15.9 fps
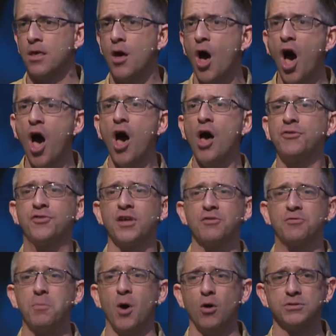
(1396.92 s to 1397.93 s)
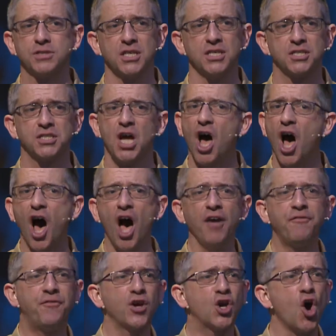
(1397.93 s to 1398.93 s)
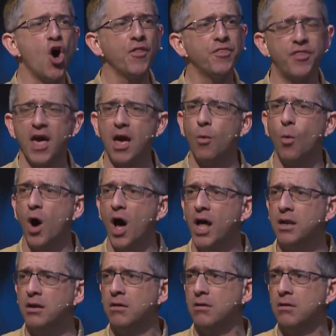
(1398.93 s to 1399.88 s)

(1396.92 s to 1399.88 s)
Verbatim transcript: Ah, oh, says Moses, I forgot that one.